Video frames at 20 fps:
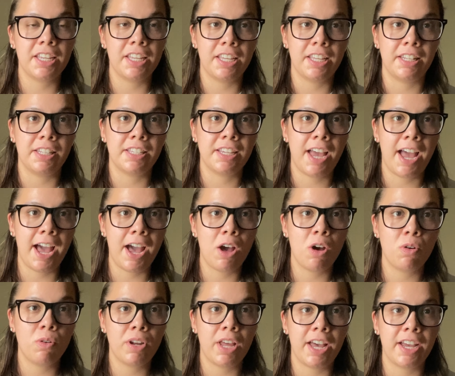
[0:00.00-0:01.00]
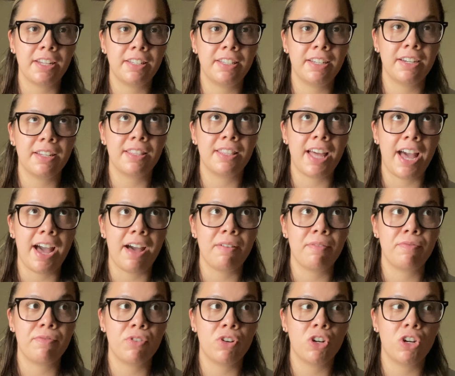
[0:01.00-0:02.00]
in town. I did that
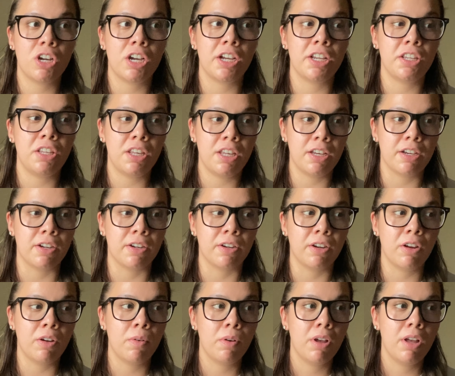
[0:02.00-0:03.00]
for a year,